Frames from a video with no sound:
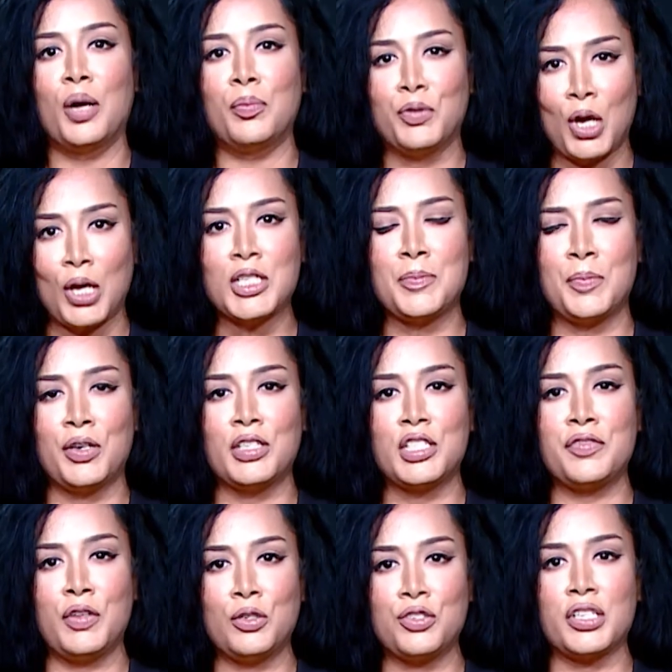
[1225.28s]
A
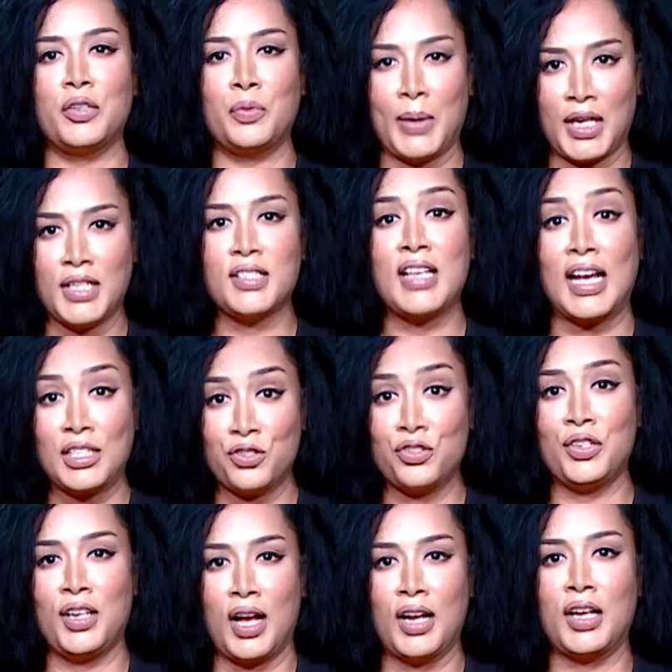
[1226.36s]
prosperous future awaits as
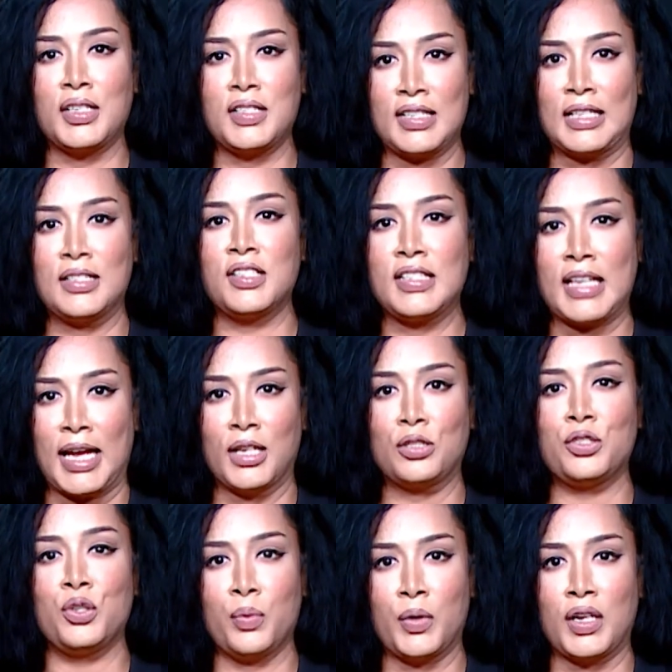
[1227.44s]
Sri Lanka sets sail
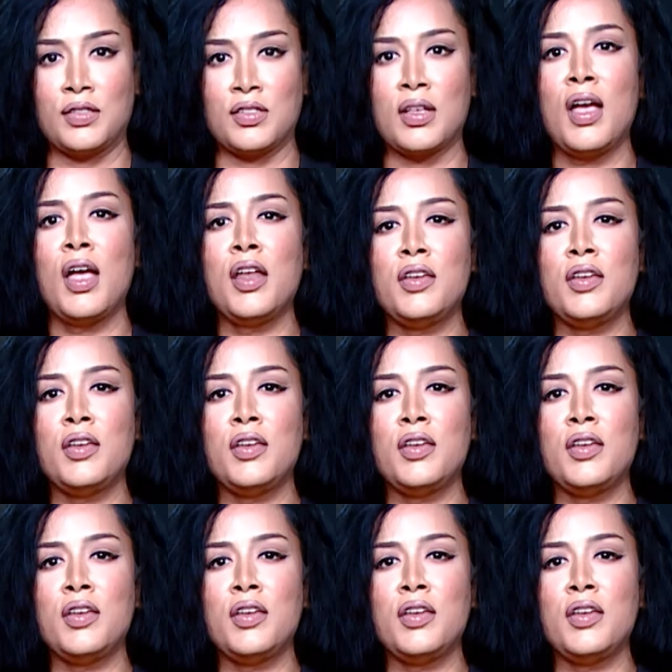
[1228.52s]
towards